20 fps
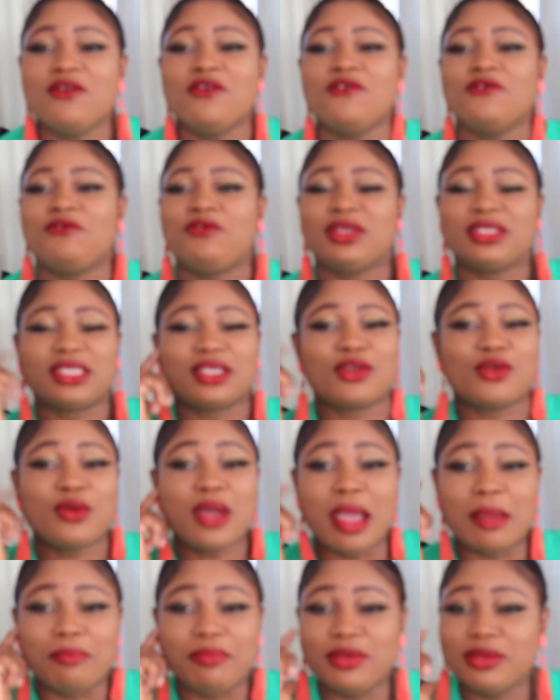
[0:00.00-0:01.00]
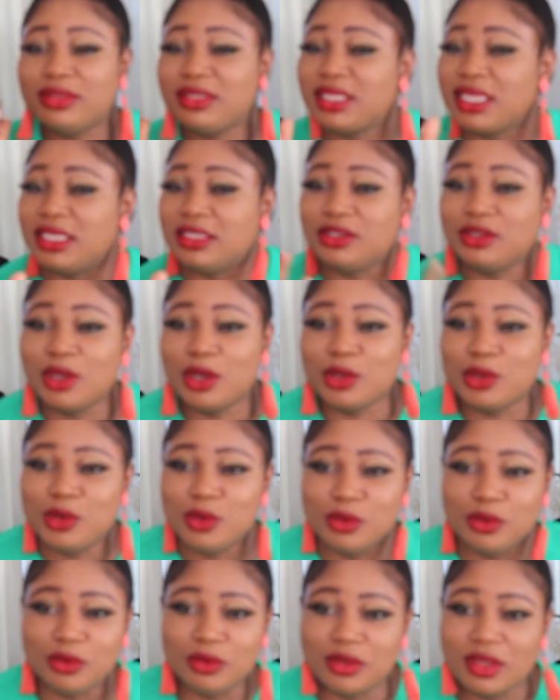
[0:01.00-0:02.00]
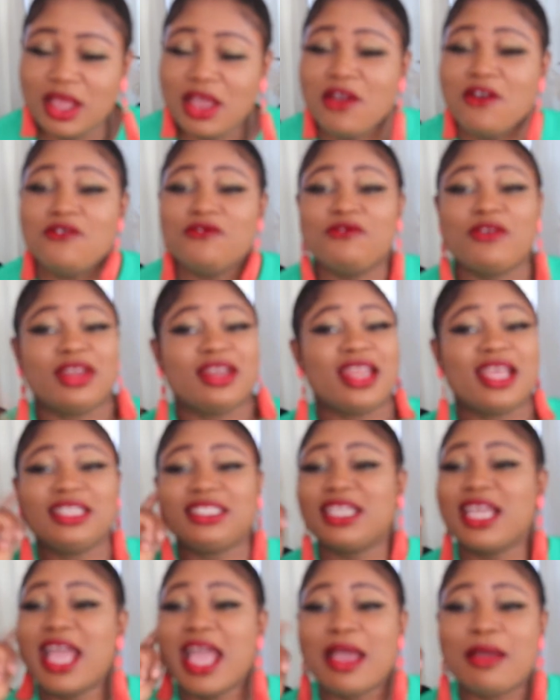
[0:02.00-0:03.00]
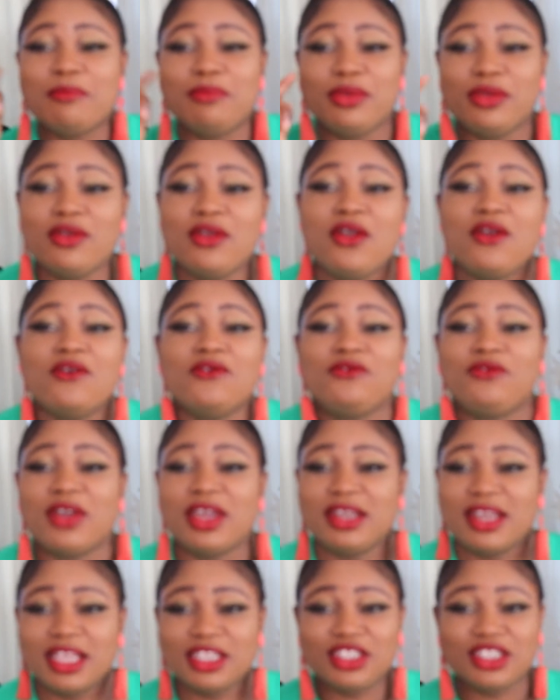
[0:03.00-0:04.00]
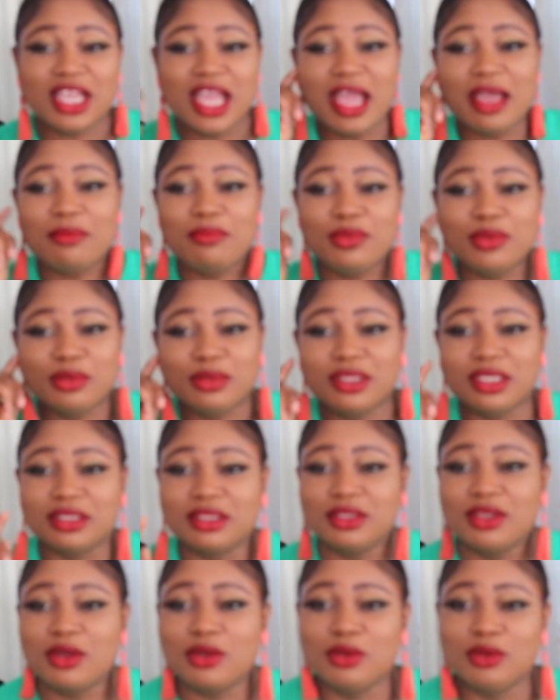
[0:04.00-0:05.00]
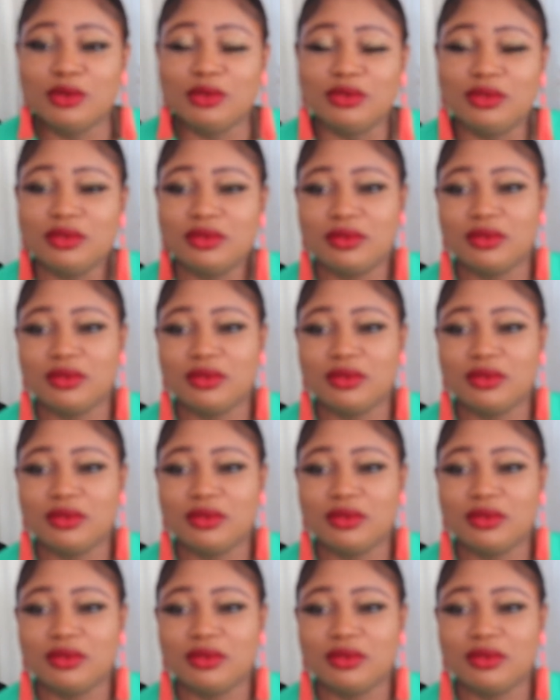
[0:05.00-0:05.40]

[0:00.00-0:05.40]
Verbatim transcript: Physical abuse is not good. Financial, abu financial abuse is not good.